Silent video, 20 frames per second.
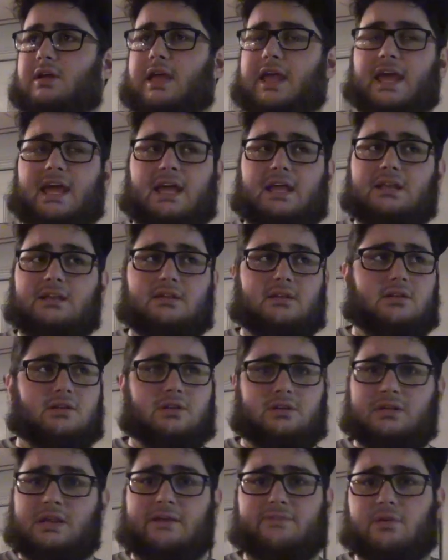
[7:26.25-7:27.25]
and
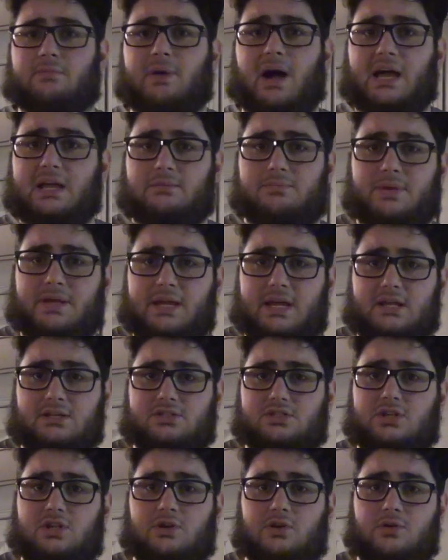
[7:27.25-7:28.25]
never mind
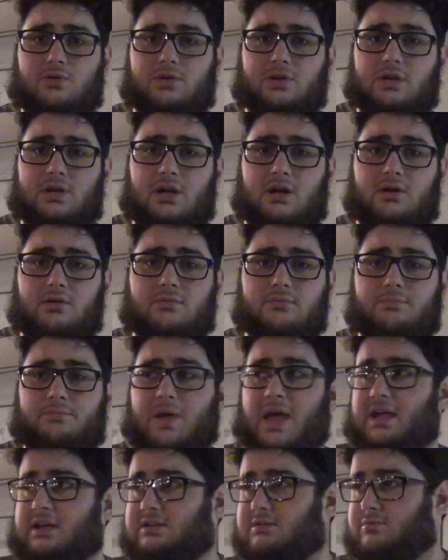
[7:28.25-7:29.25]
PS2,
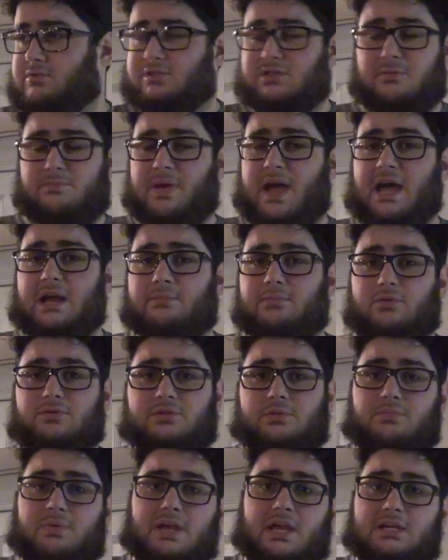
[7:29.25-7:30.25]
backwards compatible
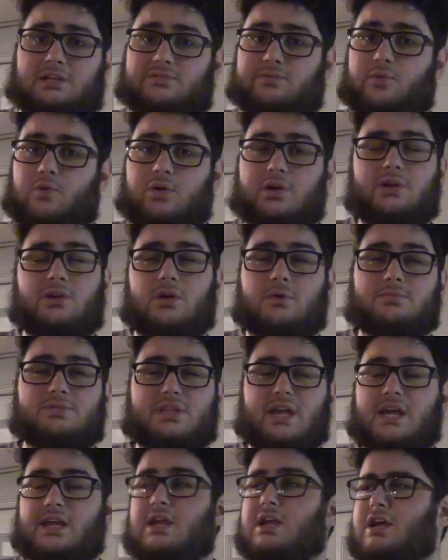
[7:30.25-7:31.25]
to PS4, you know what I'm
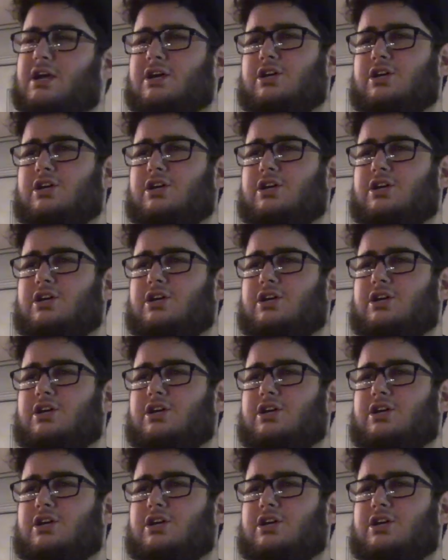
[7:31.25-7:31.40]
saying?